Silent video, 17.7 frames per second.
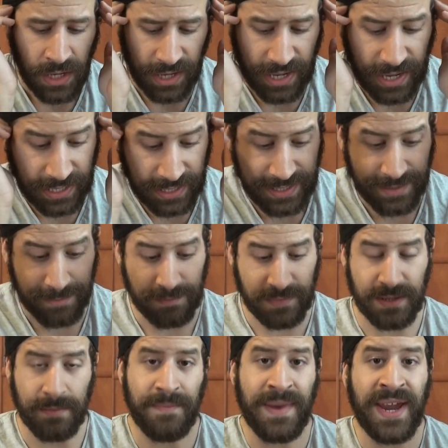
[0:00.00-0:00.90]
uh, the,
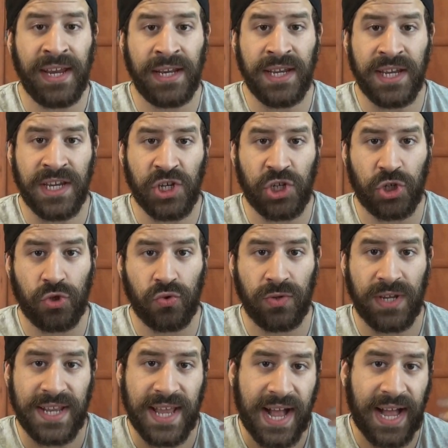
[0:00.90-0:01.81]
the main
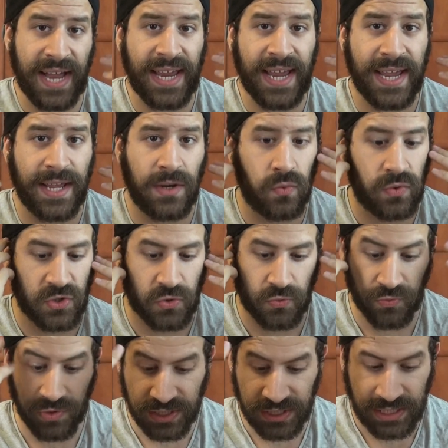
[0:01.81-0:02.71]
issue that I had was
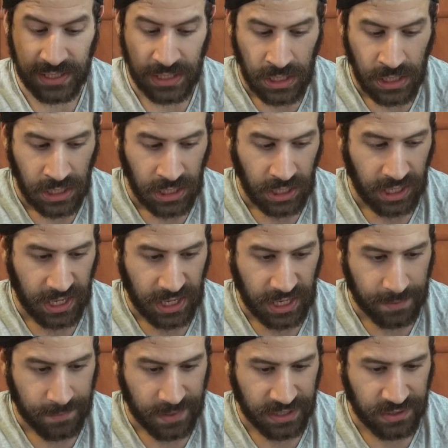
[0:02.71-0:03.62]
really
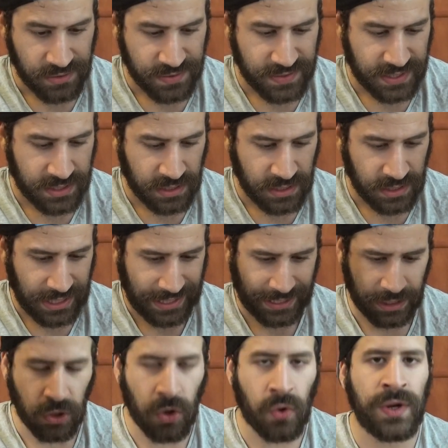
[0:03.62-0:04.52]
um, under,
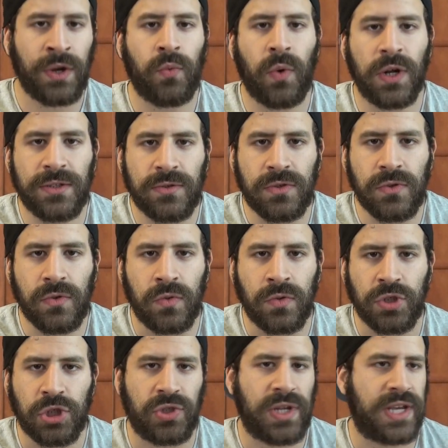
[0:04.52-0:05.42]
like knowing what to
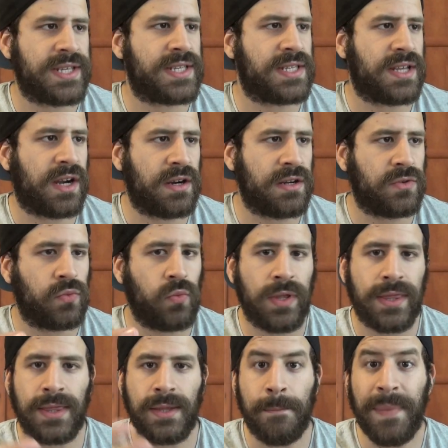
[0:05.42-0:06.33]
do. Should I start
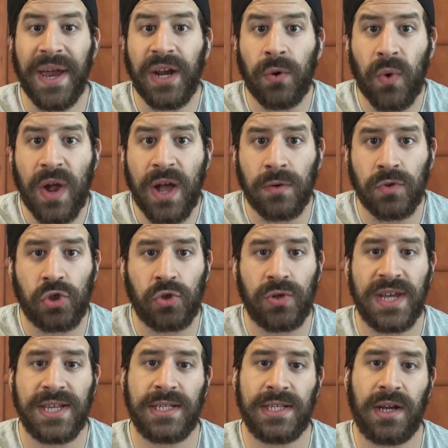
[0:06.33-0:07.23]
with the background?
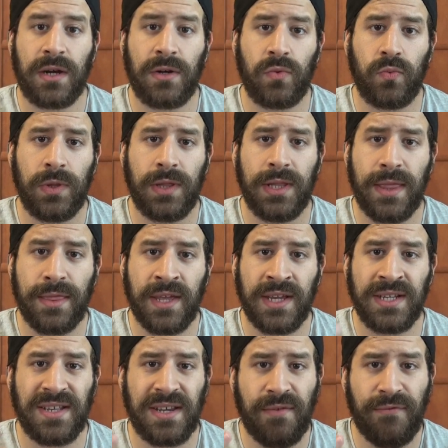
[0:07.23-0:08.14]
Should I start with the
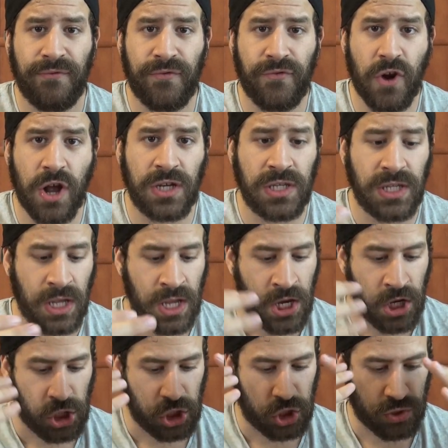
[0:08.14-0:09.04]
things at the front?
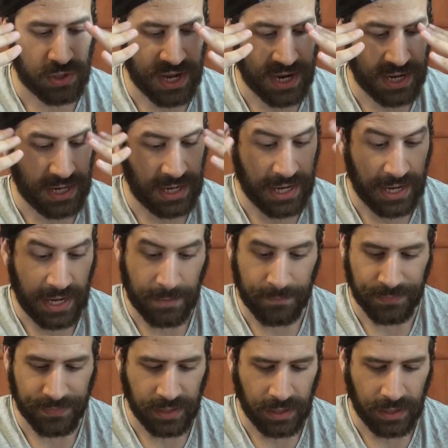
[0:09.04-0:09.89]
Should I uh,